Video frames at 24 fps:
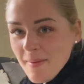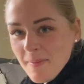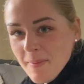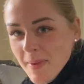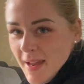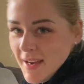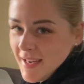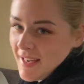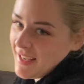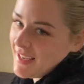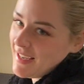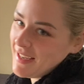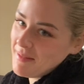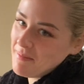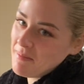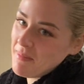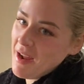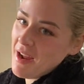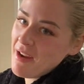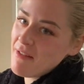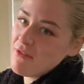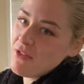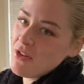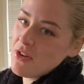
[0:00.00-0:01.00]
bedding in
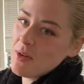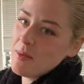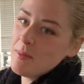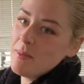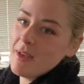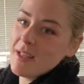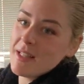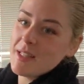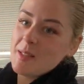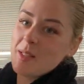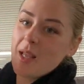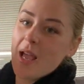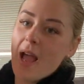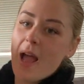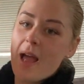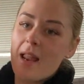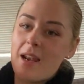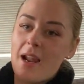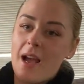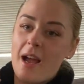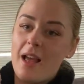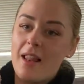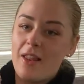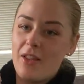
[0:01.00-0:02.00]
my room.
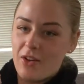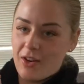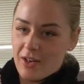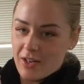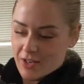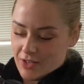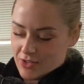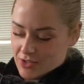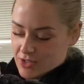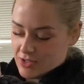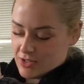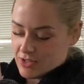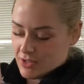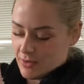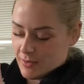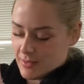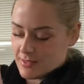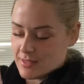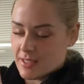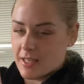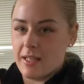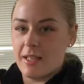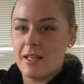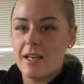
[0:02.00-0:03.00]
Look at her, she's so
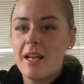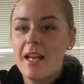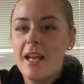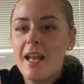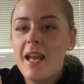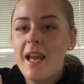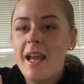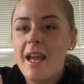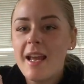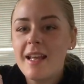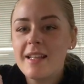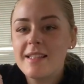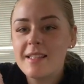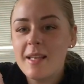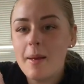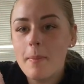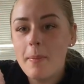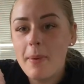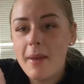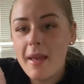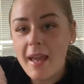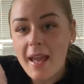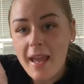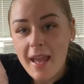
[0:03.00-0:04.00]
excited. It's a
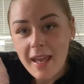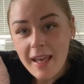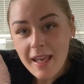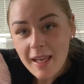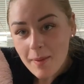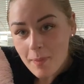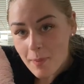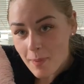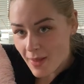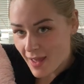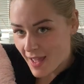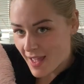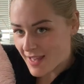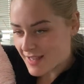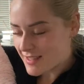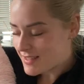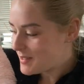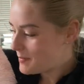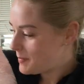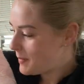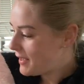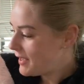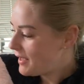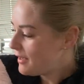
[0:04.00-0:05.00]
pink
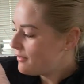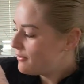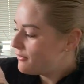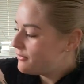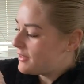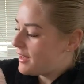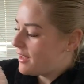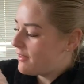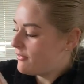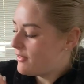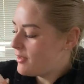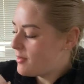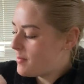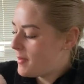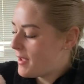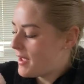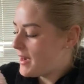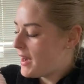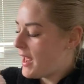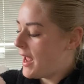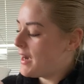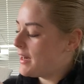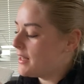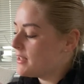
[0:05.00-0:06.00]
bed, pink fluffy
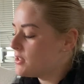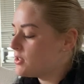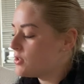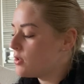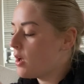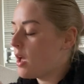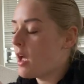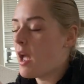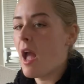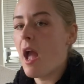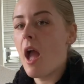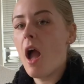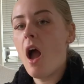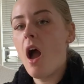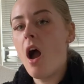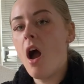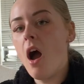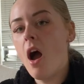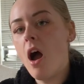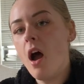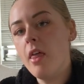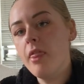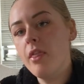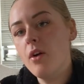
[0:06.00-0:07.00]
bed. And it's
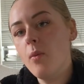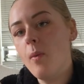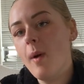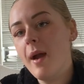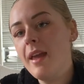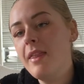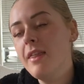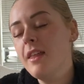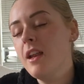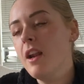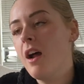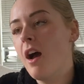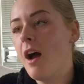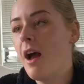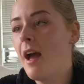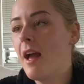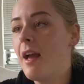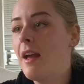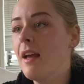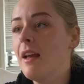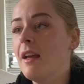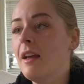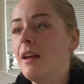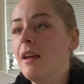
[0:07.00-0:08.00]
the way that
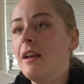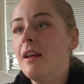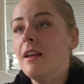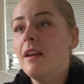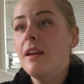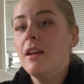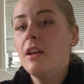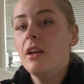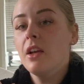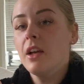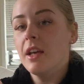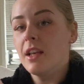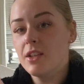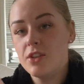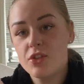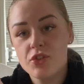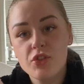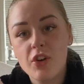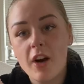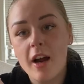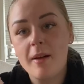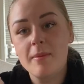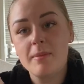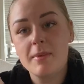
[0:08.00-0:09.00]
I can
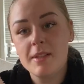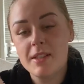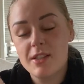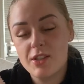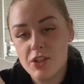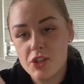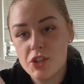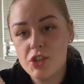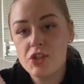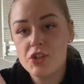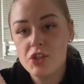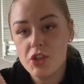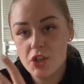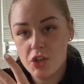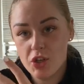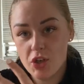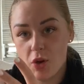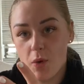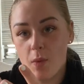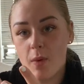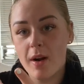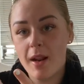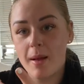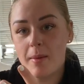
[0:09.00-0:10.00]
describe this to you so you
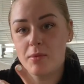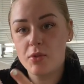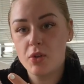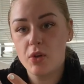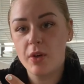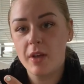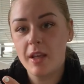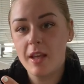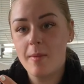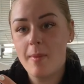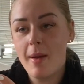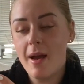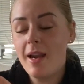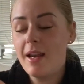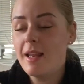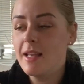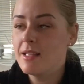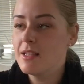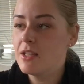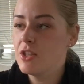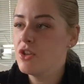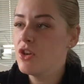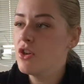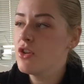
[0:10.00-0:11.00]
know what I'm talking about
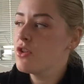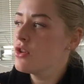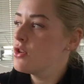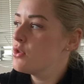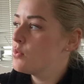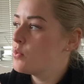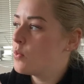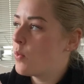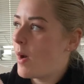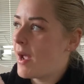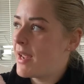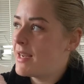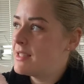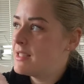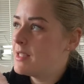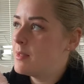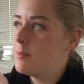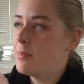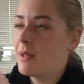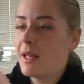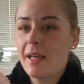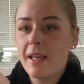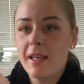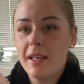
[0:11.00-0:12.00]
is, you know those weighted
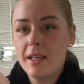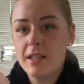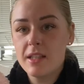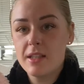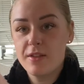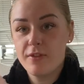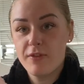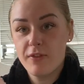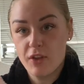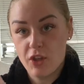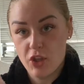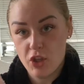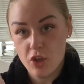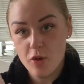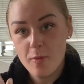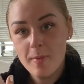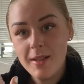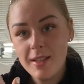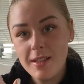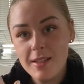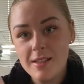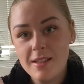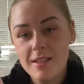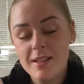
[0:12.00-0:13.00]
blankets for
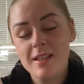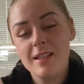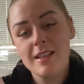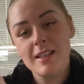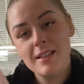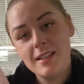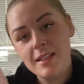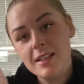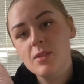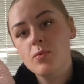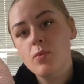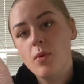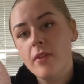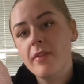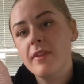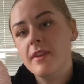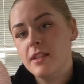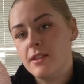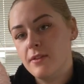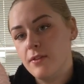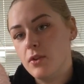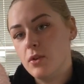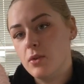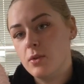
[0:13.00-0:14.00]
humans? This is what
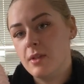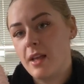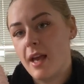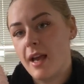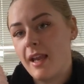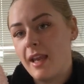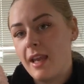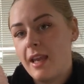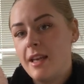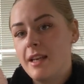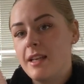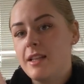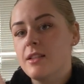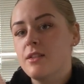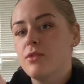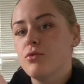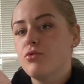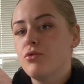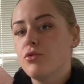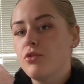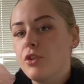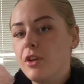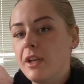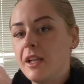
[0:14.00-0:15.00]
this feels like. It is
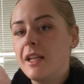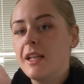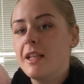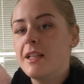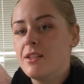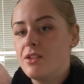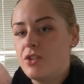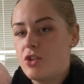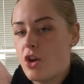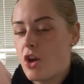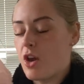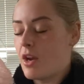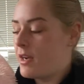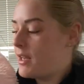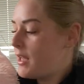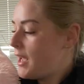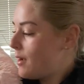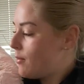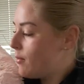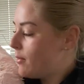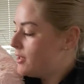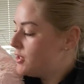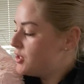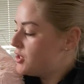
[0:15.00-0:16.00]
really sturdy.
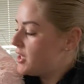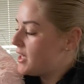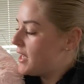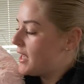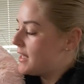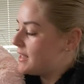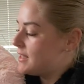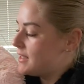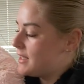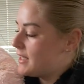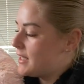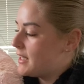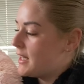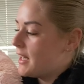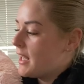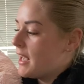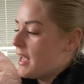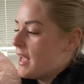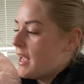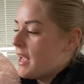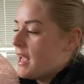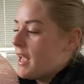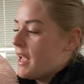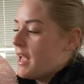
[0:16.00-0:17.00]
And when she gets in it,
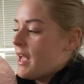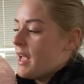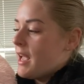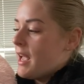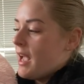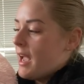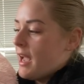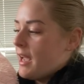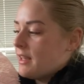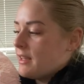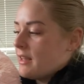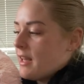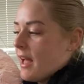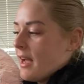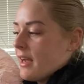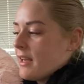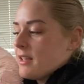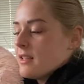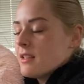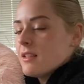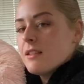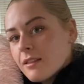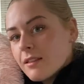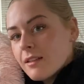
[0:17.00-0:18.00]
it like
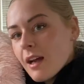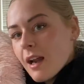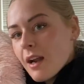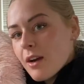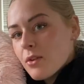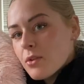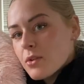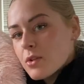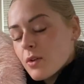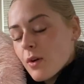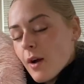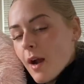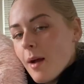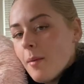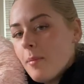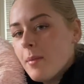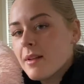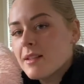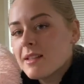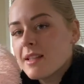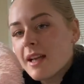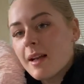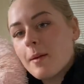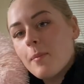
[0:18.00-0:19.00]
cuddles her up.
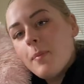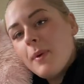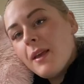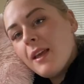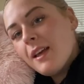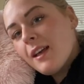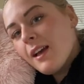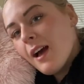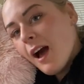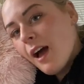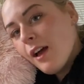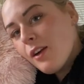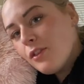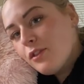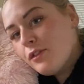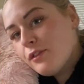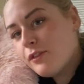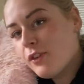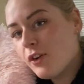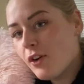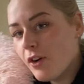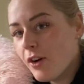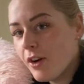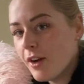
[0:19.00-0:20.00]
It's like a big cuddle
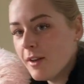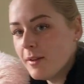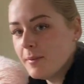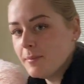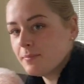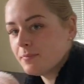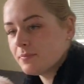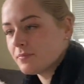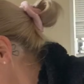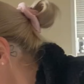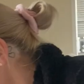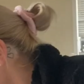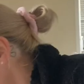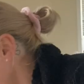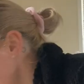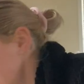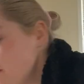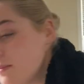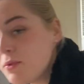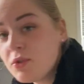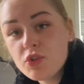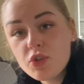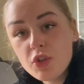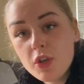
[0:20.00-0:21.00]
for her. And
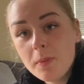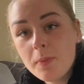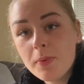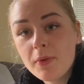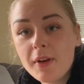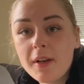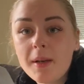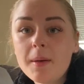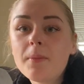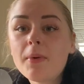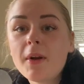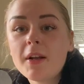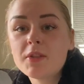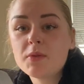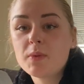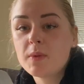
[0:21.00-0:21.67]
I'm super impressed